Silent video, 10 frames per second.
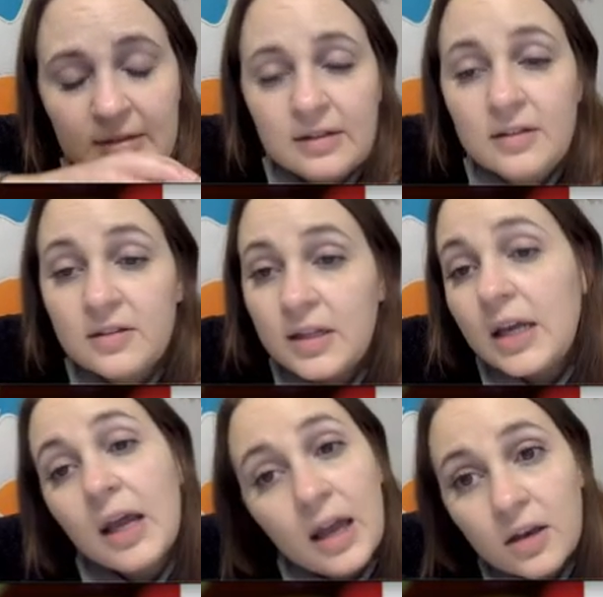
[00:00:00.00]
is
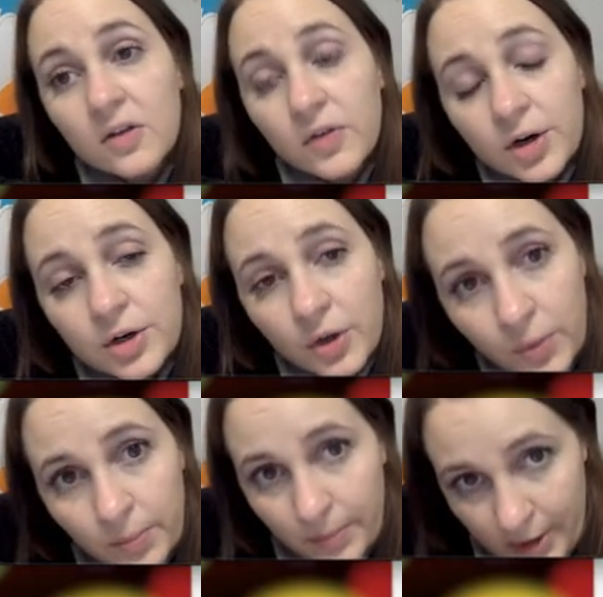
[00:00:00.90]
the end of our
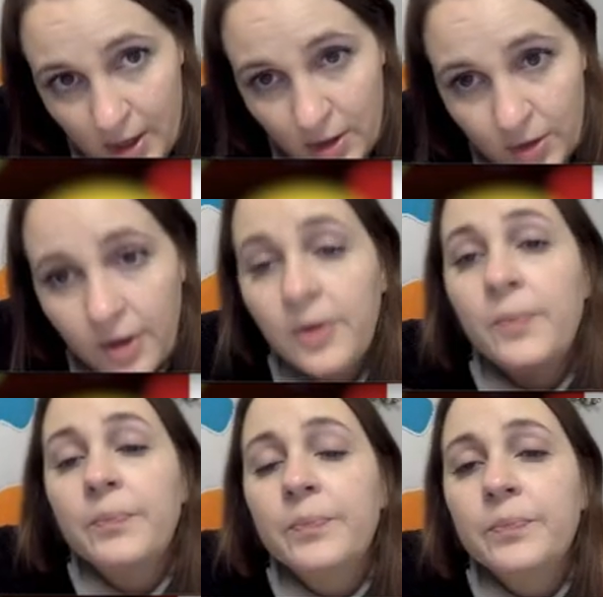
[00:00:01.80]
notebook.
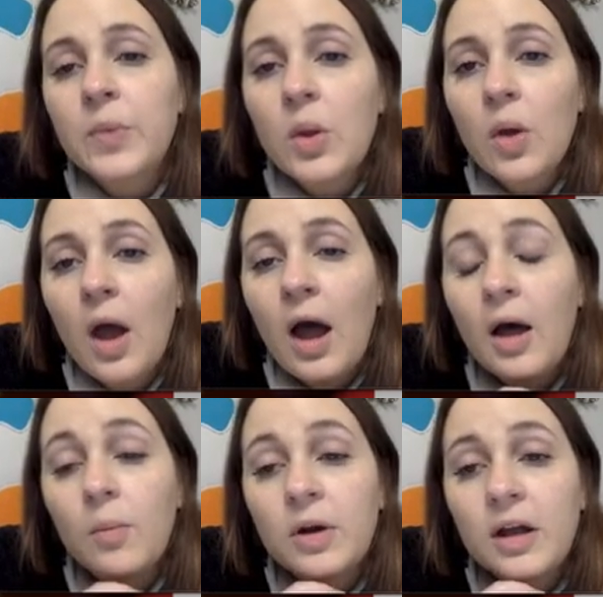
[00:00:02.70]

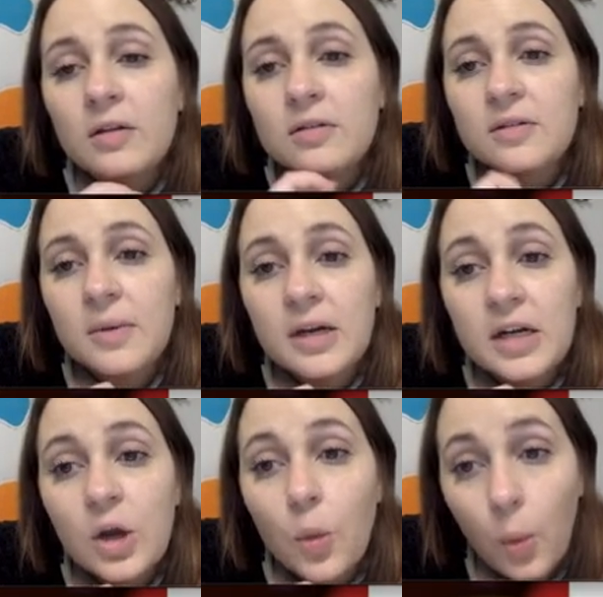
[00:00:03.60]
We're not submitting
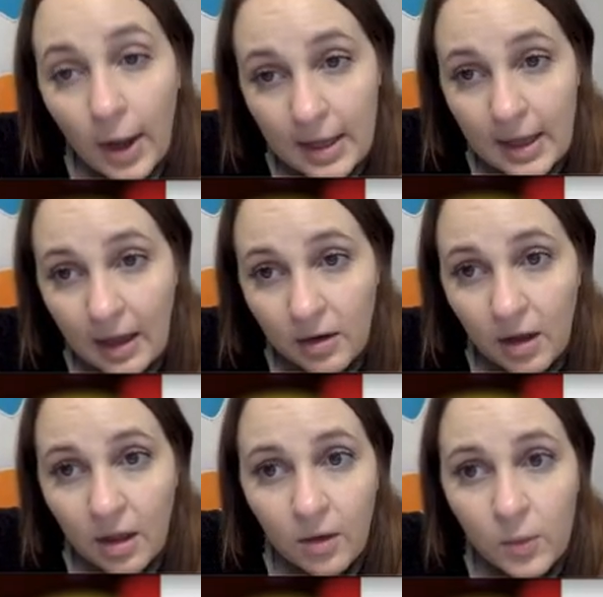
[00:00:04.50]
it quite yet.
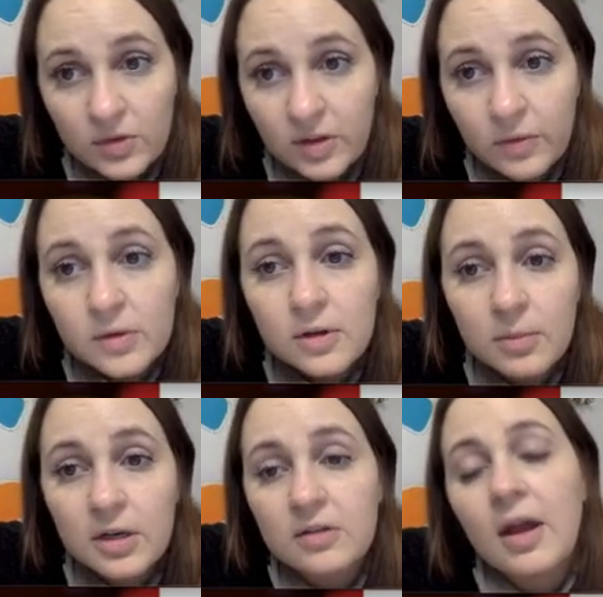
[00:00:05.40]
I always give you a little
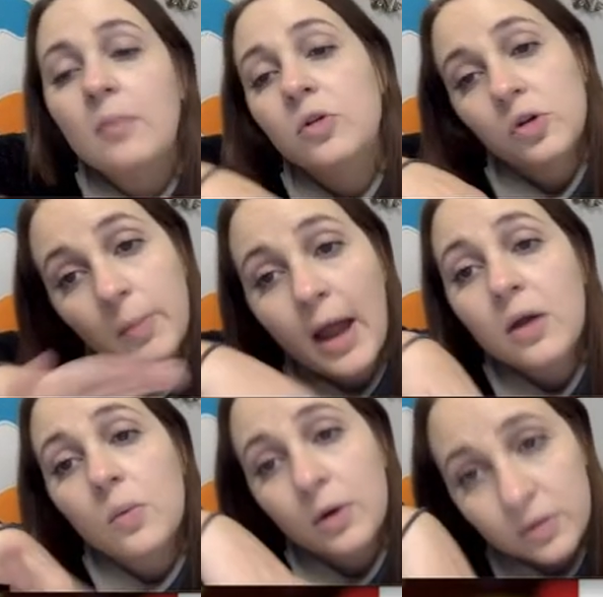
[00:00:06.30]
bit of time to go back
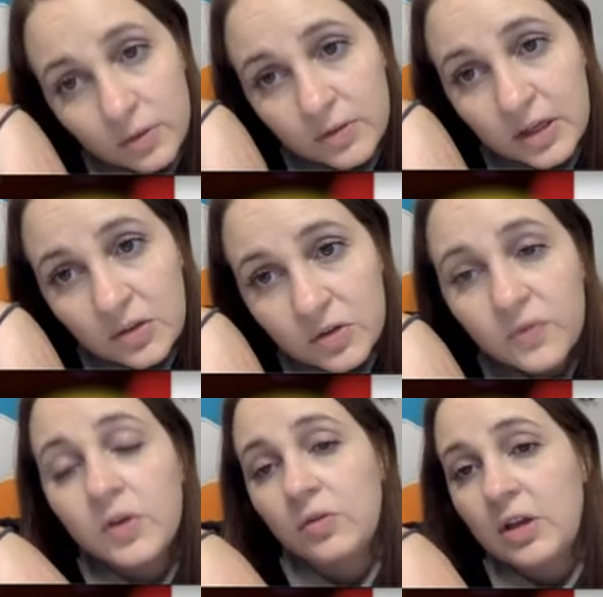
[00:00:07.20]
and work through things if
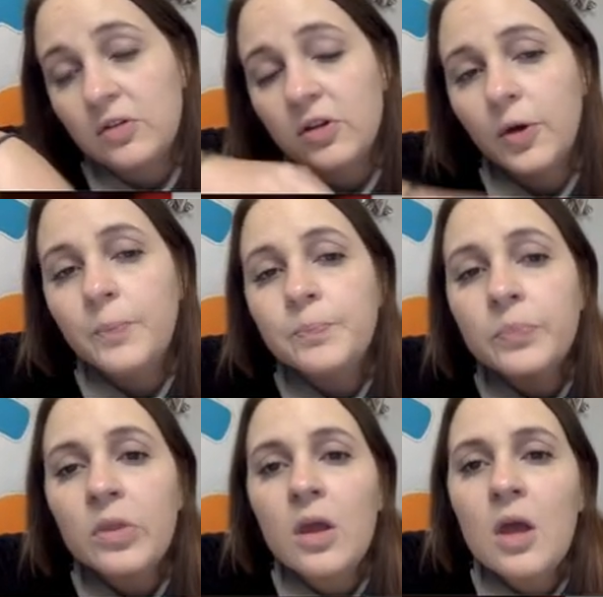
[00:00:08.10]
you need to.
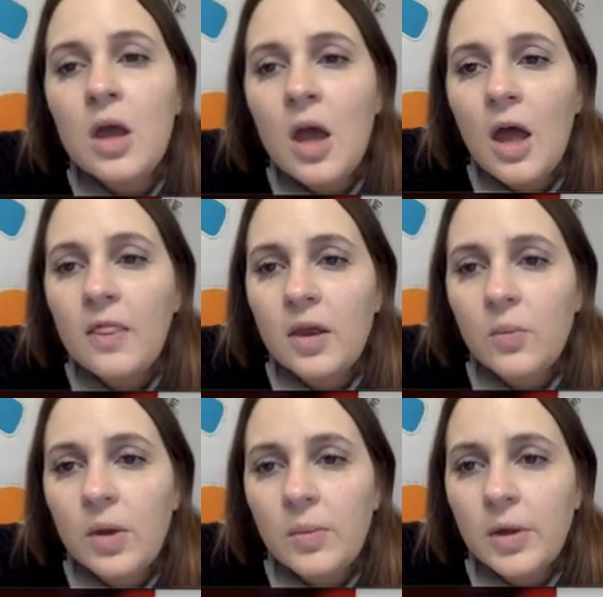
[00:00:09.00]
And then
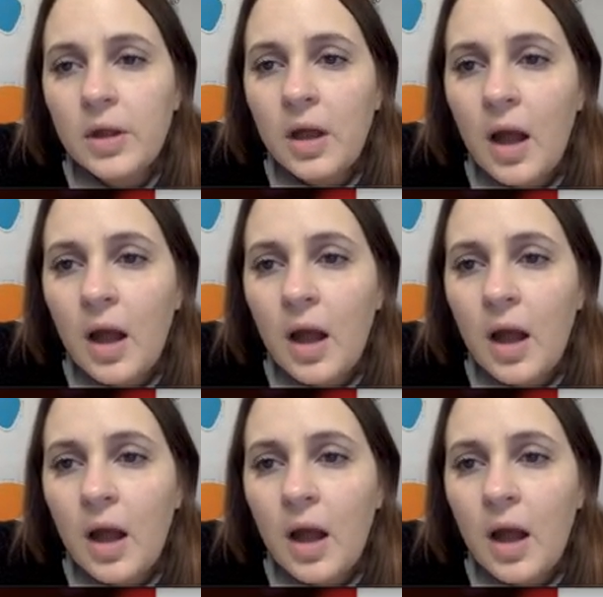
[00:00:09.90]
we will